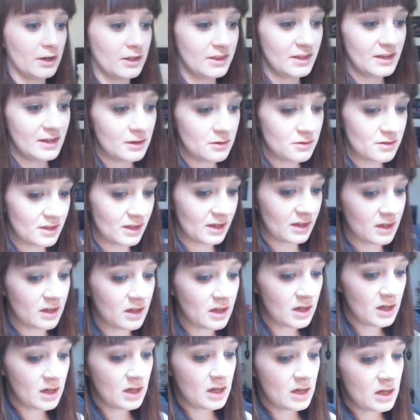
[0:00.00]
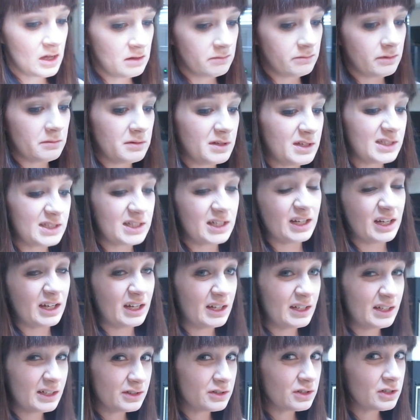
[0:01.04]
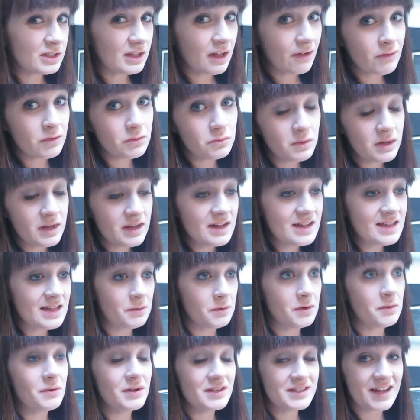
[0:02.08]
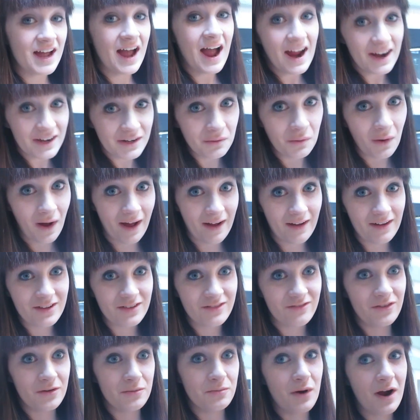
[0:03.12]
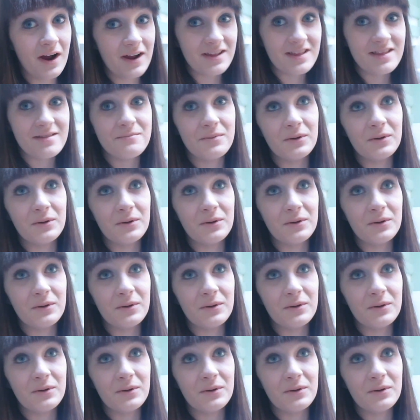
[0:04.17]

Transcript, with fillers: I think I was like maybe 10 or 11 weeks and we went to Idlewild for Bryan's